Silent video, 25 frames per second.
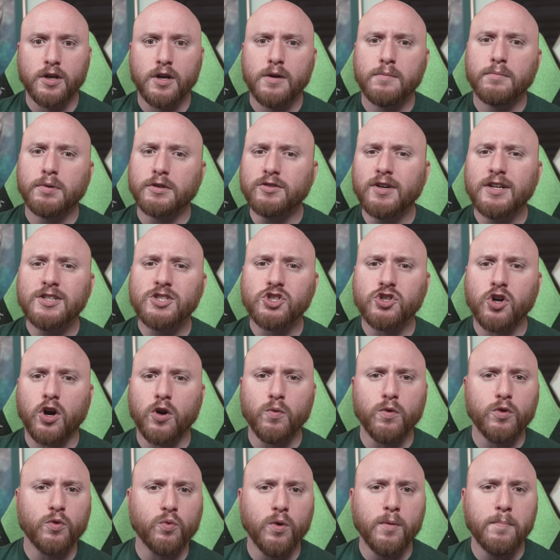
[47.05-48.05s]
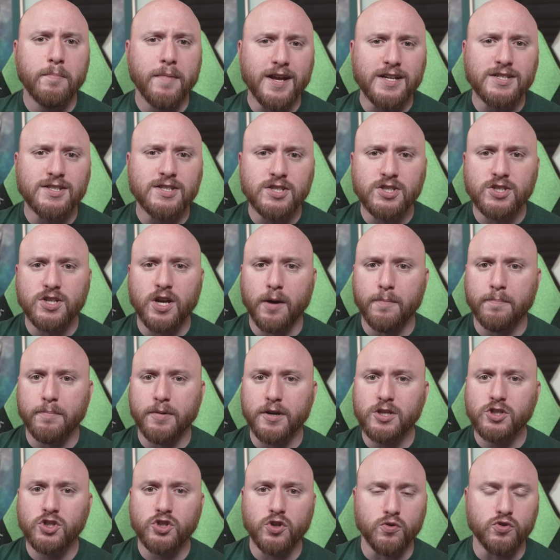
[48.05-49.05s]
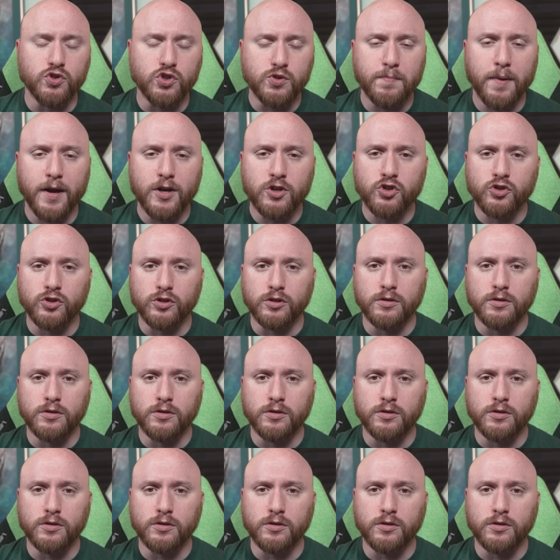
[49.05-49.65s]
But let's start with what makes this company so special.